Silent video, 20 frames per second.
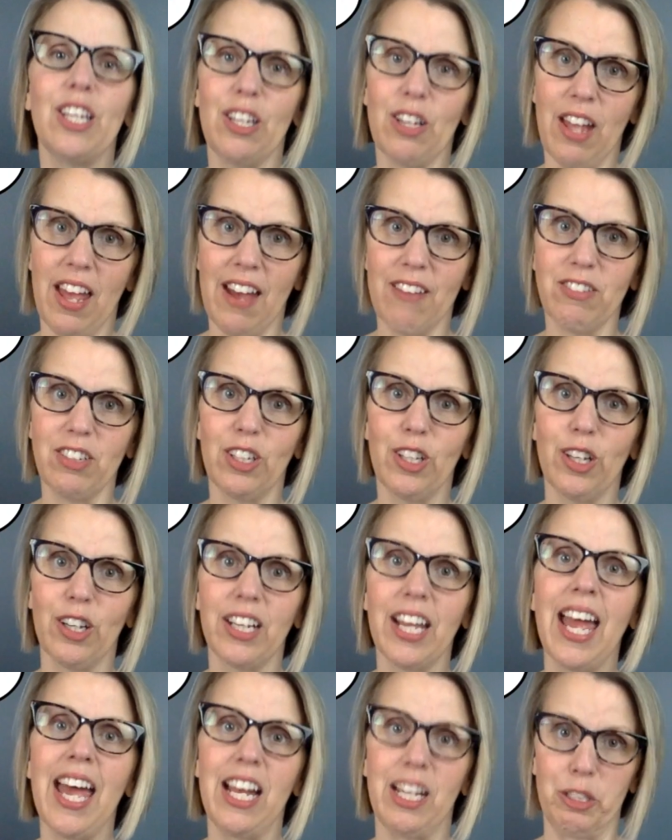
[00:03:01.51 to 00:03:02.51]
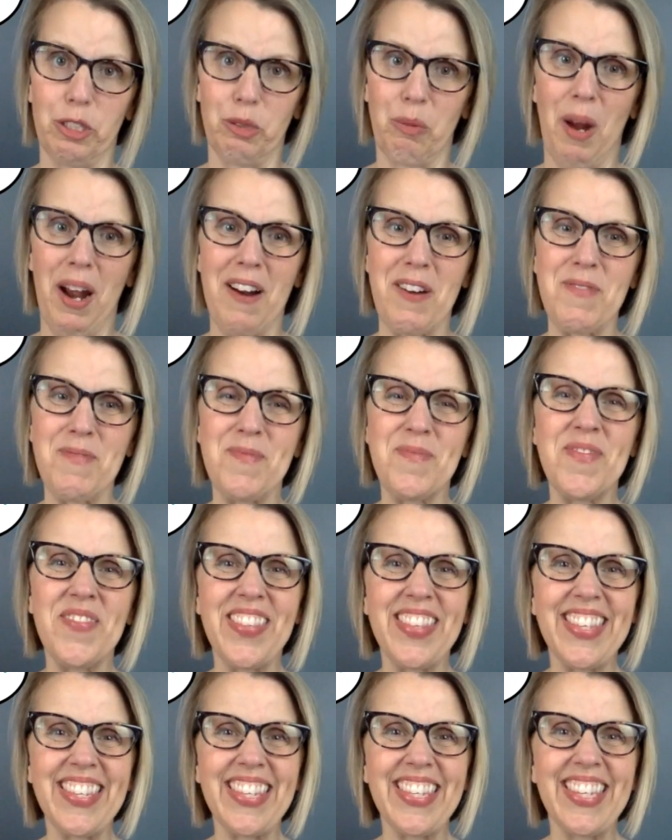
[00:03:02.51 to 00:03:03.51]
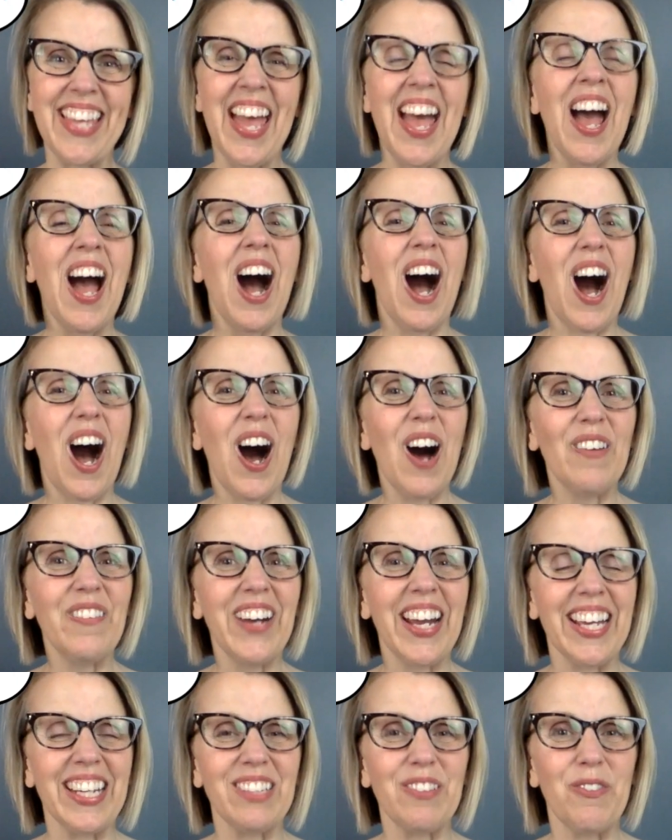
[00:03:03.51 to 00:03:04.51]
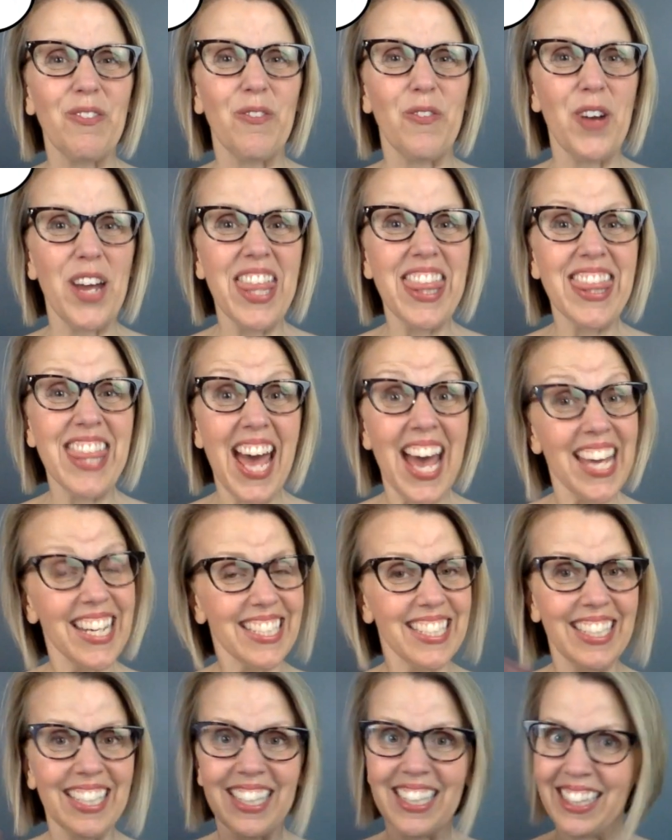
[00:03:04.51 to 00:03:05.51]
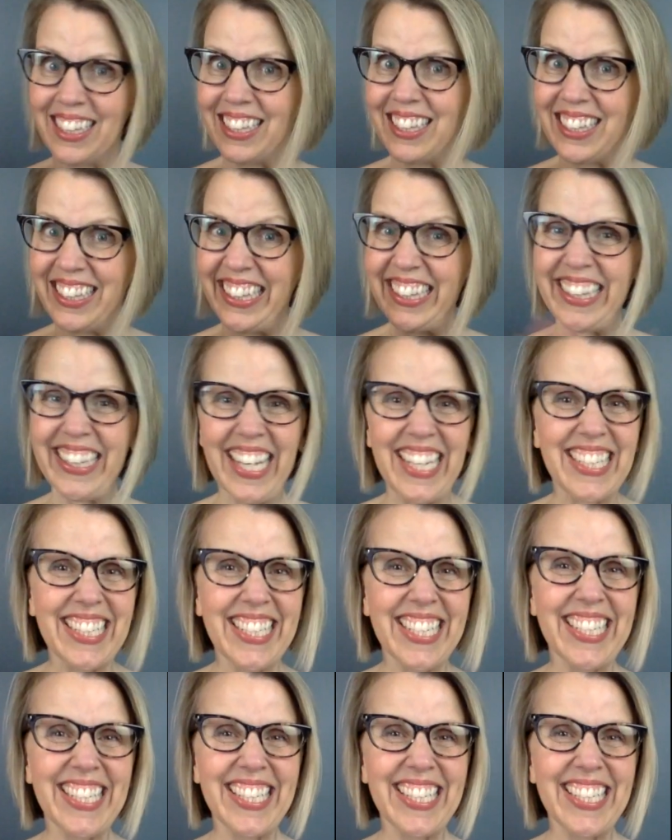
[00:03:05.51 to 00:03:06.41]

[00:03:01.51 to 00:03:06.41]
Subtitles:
you'll have to look elsewhere. All right, with that, let's get